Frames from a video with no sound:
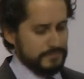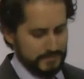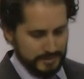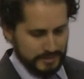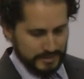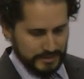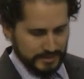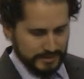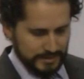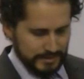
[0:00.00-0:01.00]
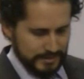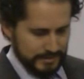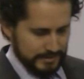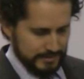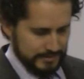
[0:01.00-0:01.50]

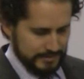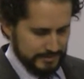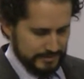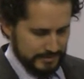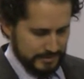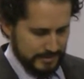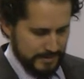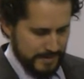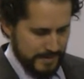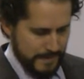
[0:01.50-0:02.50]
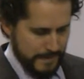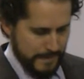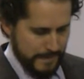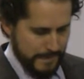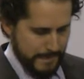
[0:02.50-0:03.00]

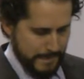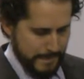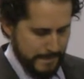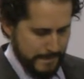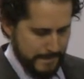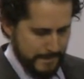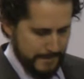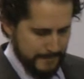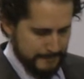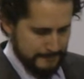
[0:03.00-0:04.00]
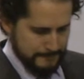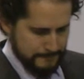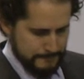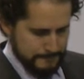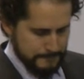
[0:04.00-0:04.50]

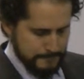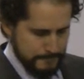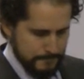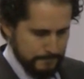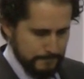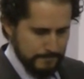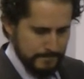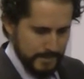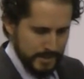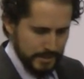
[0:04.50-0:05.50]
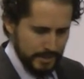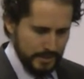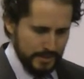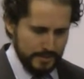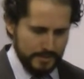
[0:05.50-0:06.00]

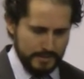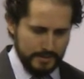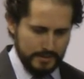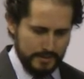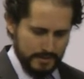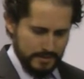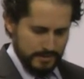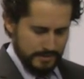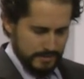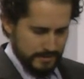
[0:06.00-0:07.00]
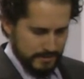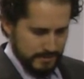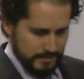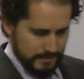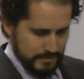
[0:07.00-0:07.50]

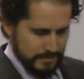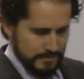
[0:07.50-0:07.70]
(silence)